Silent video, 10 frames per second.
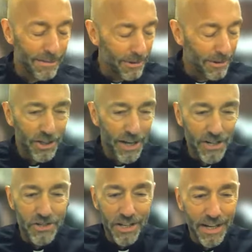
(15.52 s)
we'll
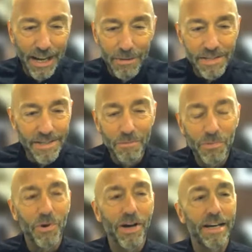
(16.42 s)
change the name at some
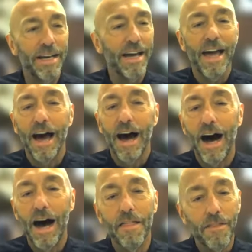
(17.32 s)
point.
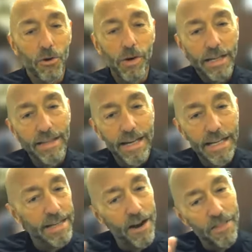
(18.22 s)
The Quick
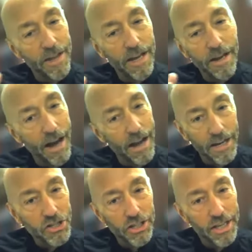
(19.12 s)
Things are the
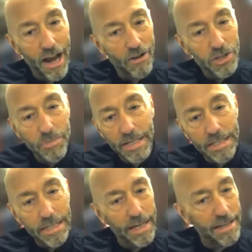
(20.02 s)
initial
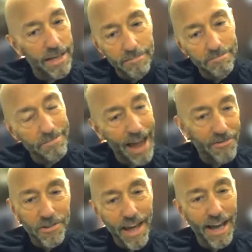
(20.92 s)
announcements, and then
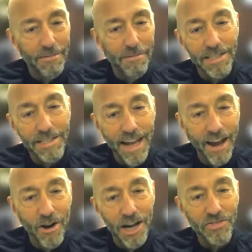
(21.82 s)
after that, it's
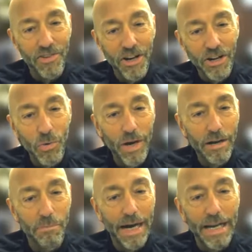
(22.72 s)
not always very
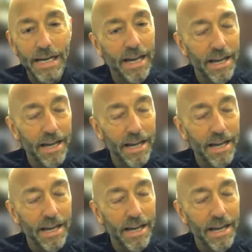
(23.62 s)
quick, but